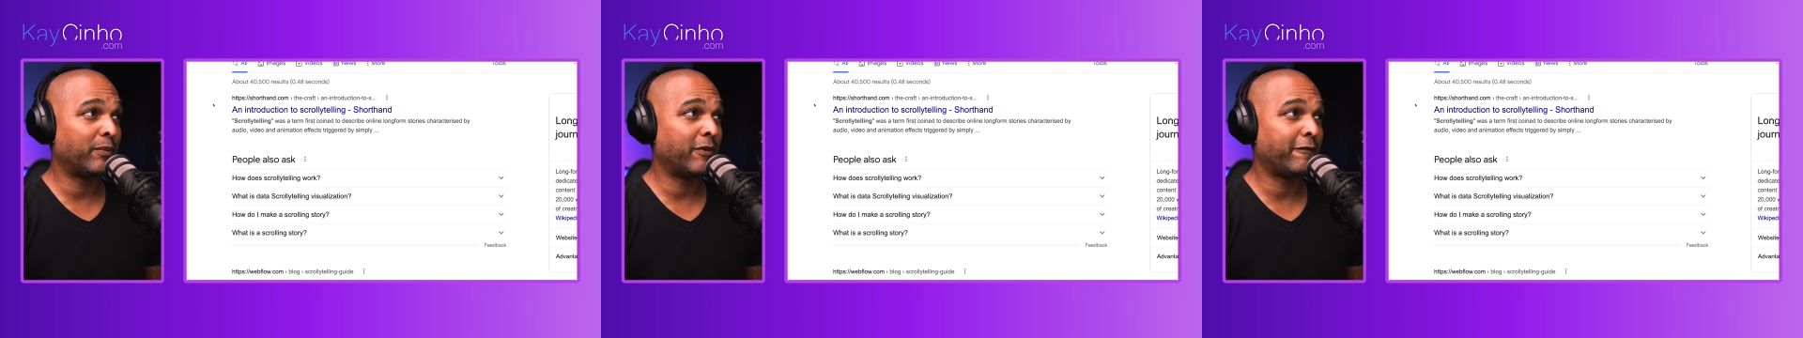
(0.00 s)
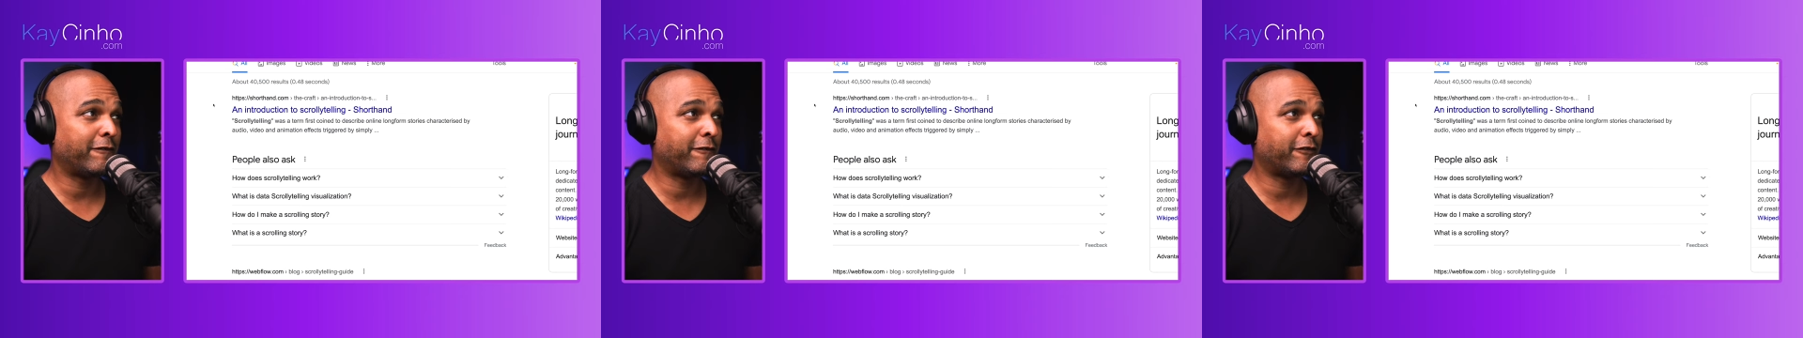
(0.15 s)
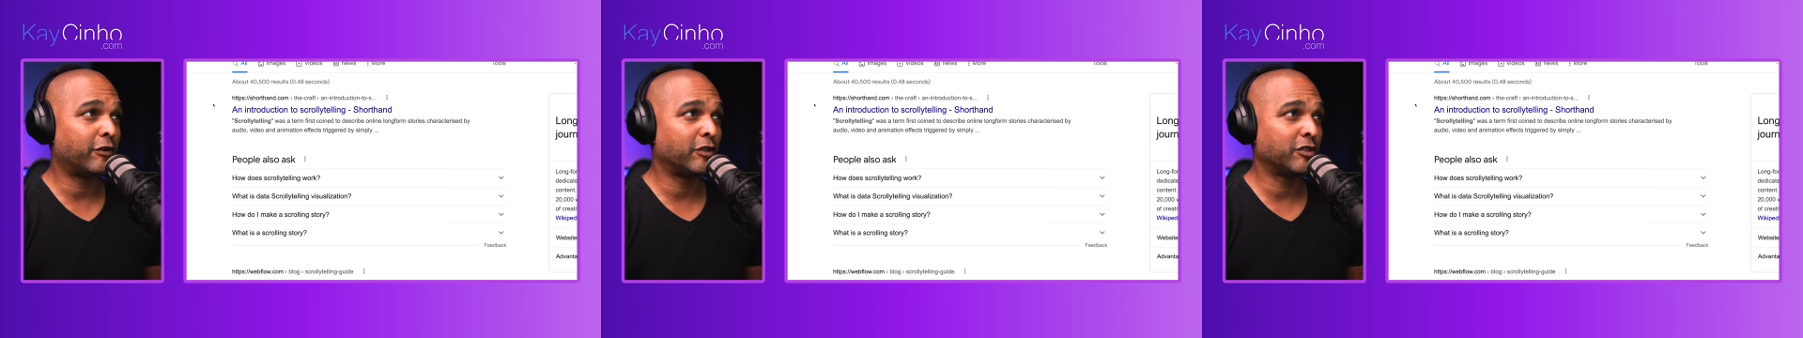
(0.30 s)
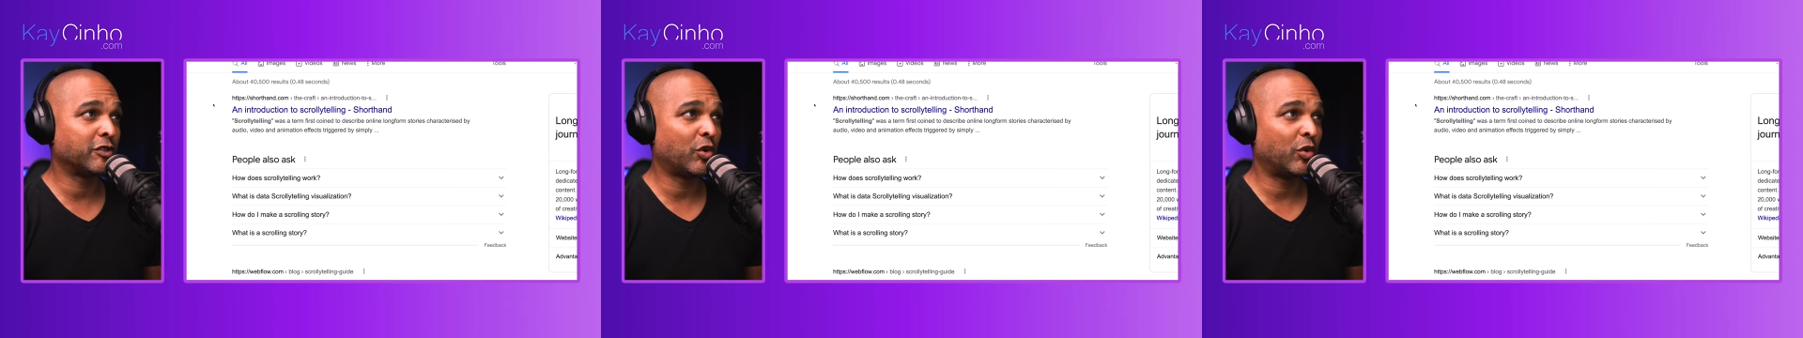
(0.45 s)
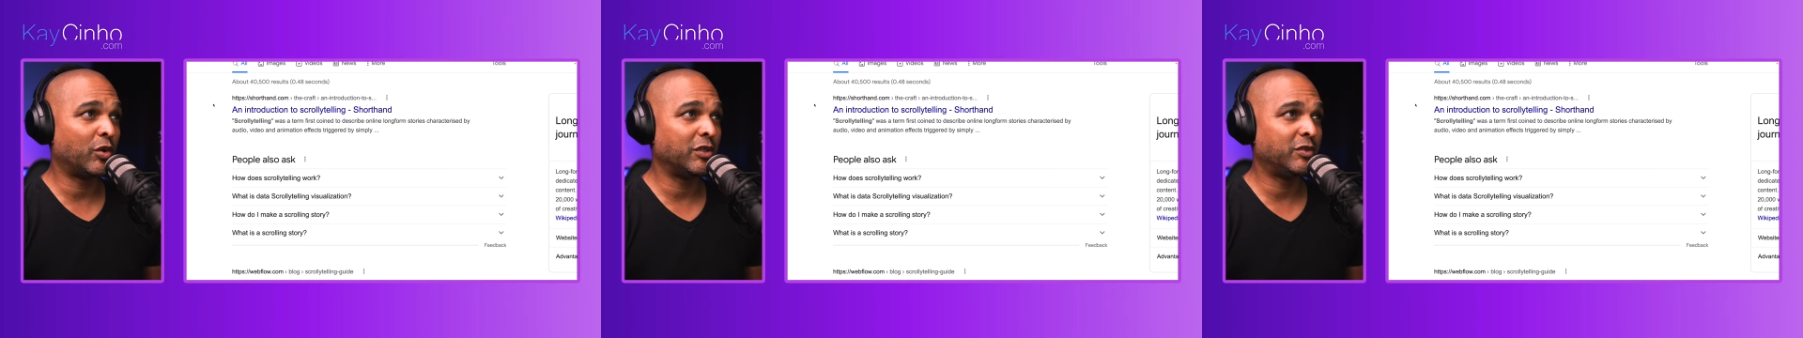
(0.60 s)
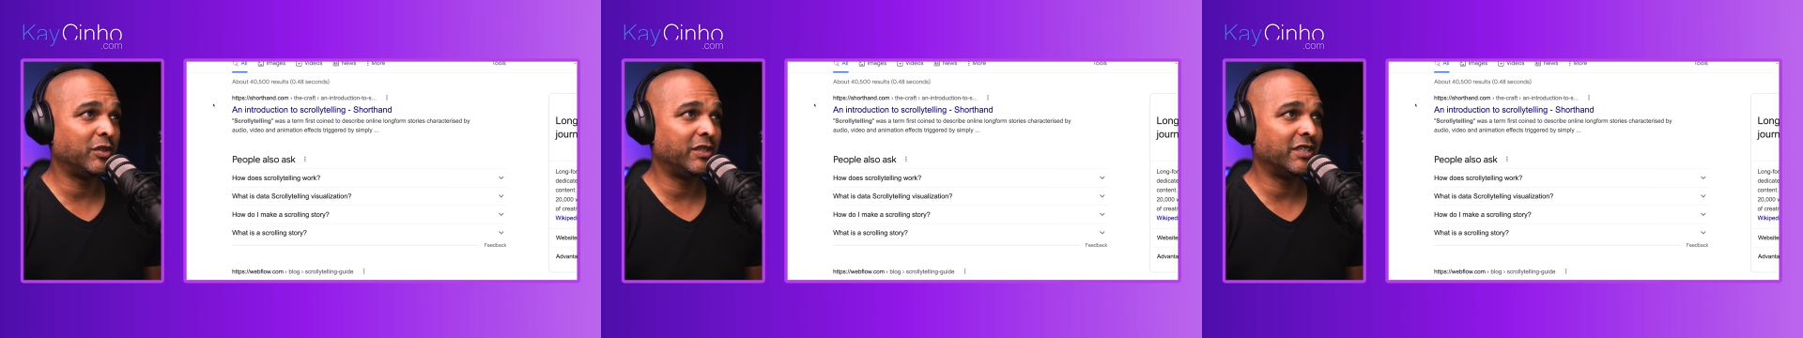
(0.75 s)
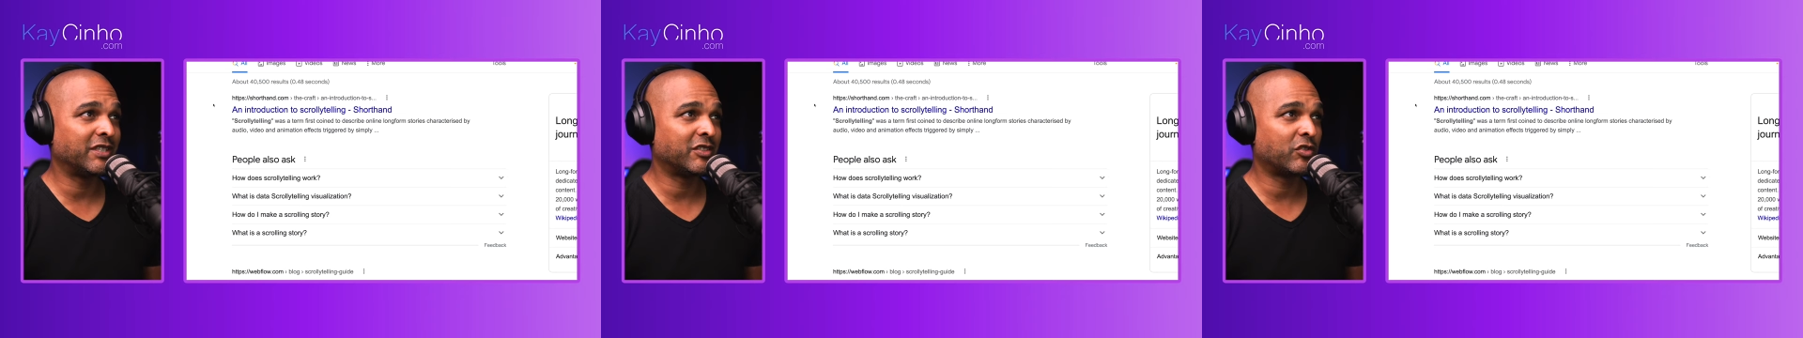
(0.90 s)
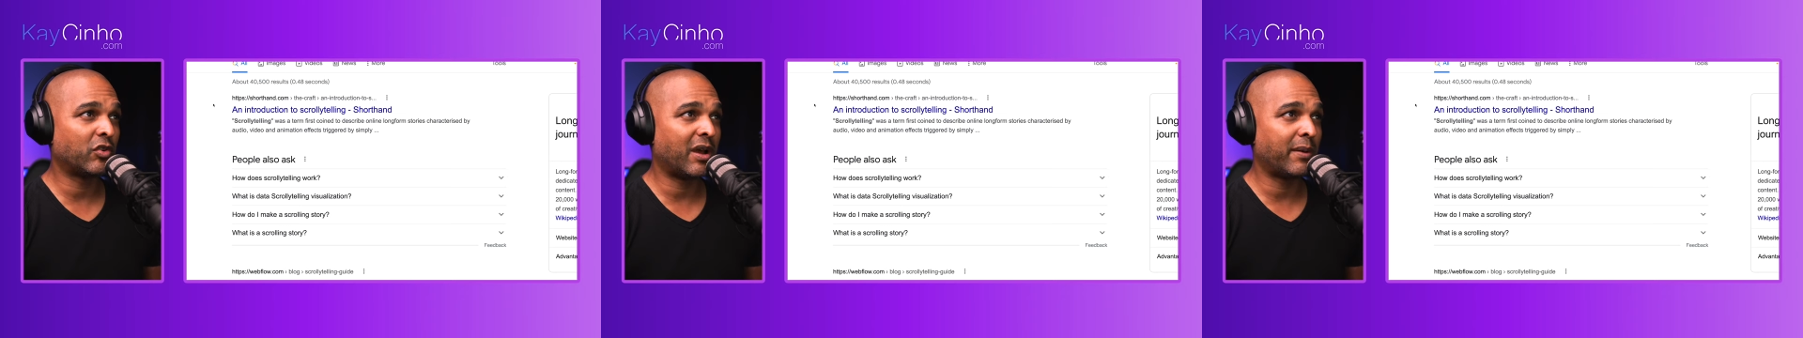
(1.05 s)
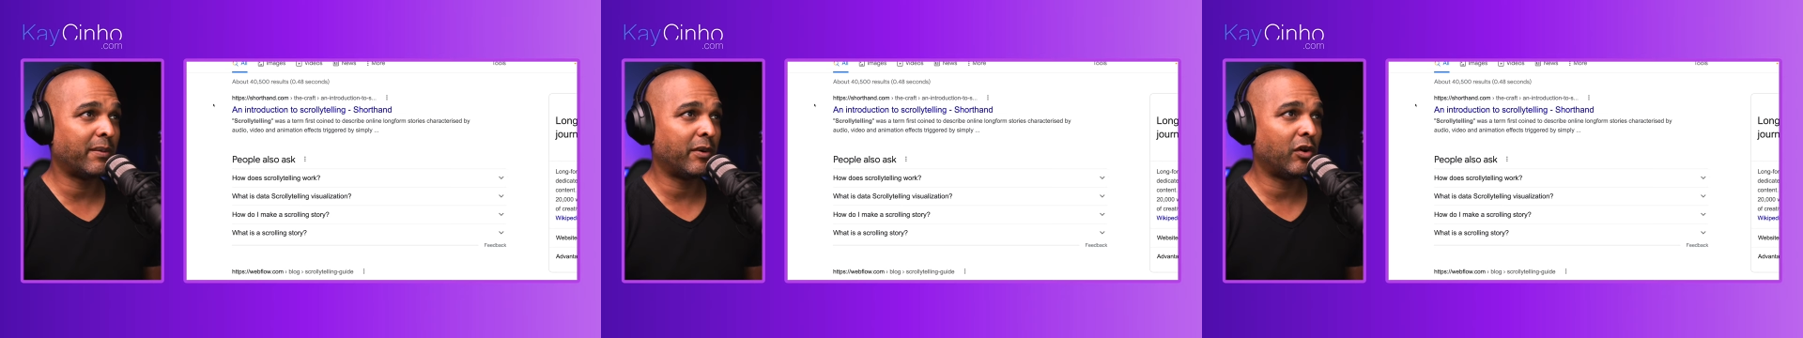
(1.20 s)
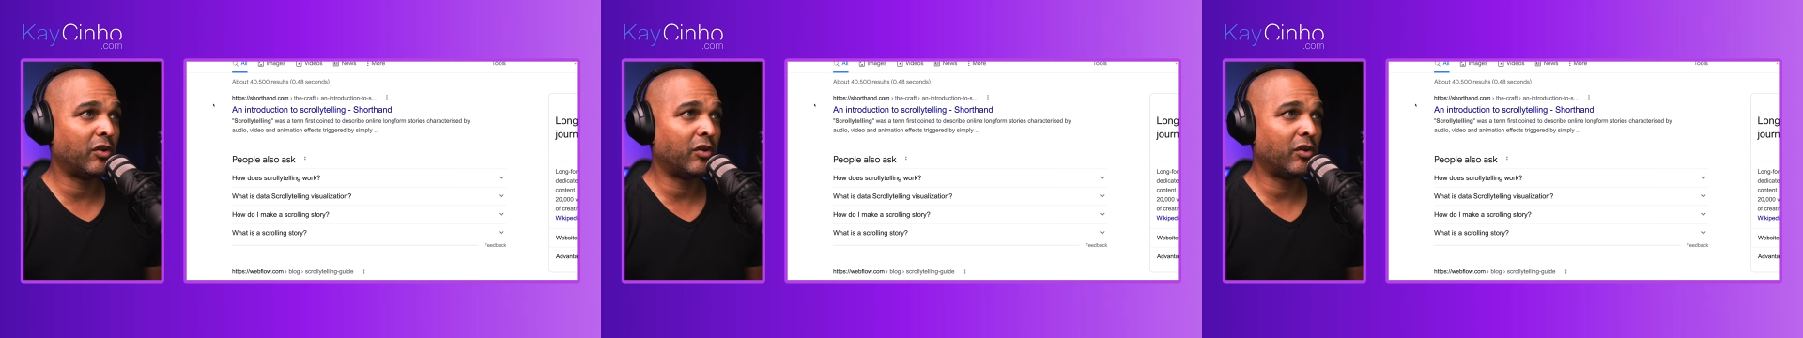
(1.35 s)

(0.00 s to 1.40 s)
first coined to describe